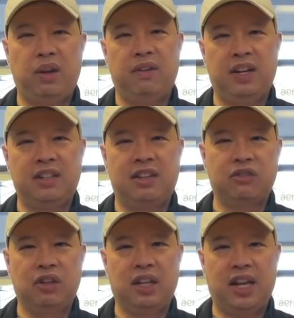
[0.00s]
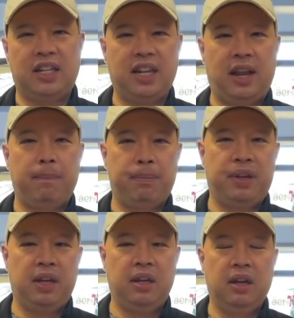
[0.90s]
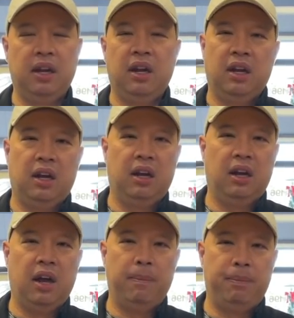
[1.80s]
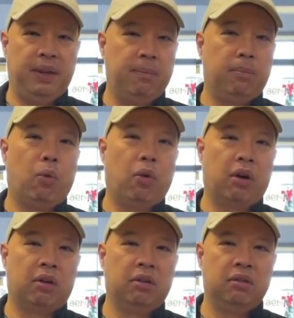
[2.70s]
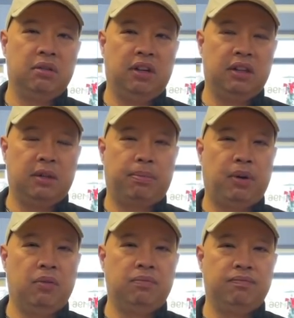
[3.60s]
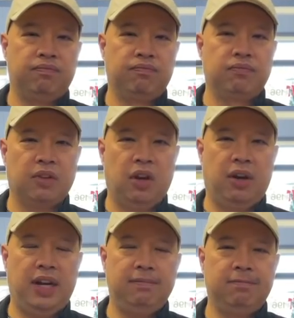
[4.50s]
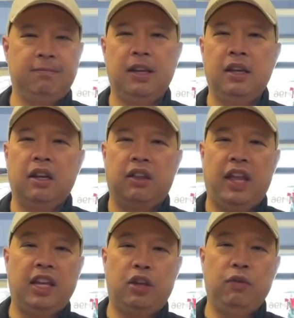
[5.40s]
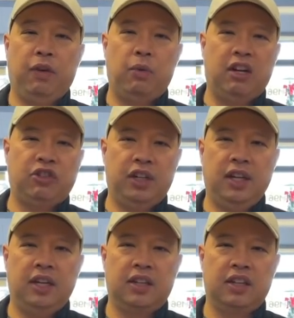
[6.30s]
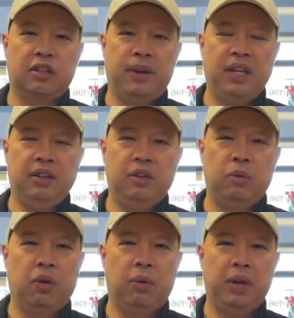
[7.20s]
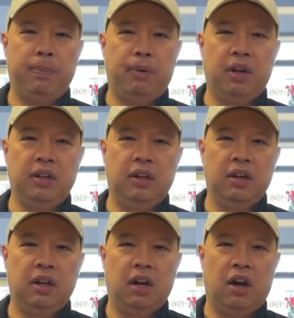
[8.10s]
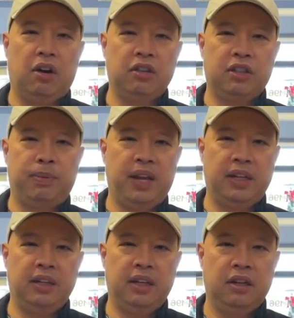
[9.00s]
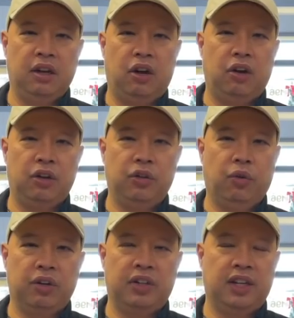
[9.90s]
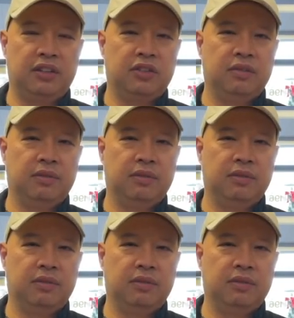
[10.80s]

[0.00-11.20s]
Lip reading: of us actually like the MP a bit more than the Pro. All right. Thank you for watching Tennis Spin, where we put our spin on your tennis.